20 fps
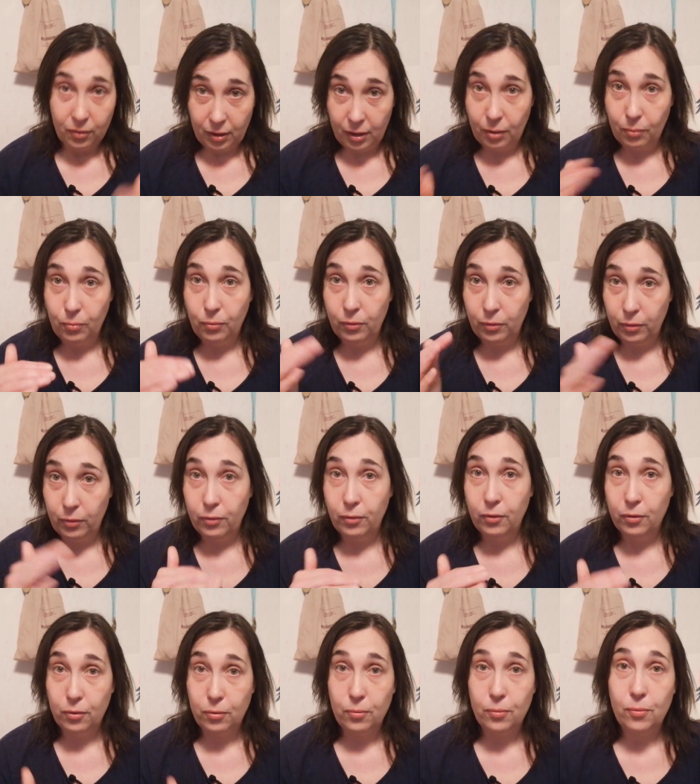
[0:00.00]
I will
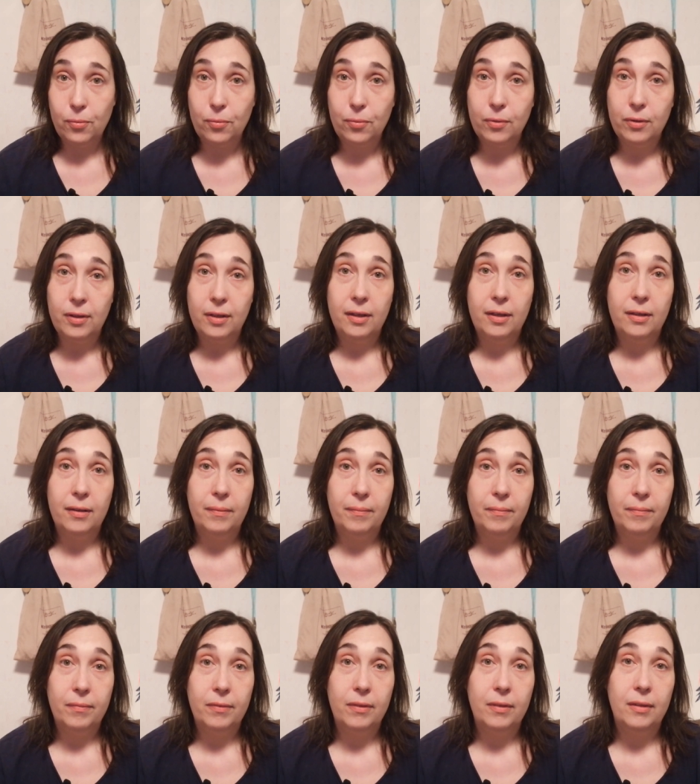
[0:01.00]
look through the
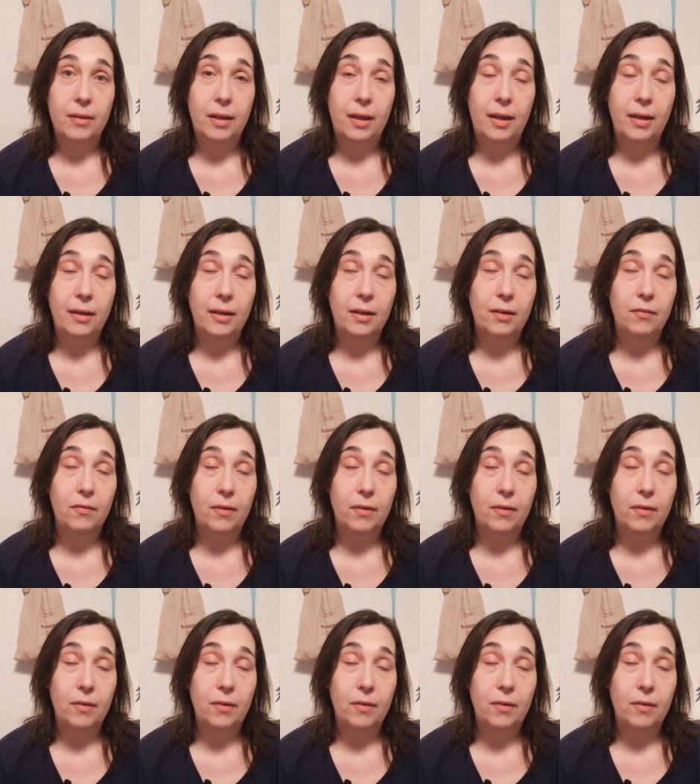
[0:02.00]
hand-dyed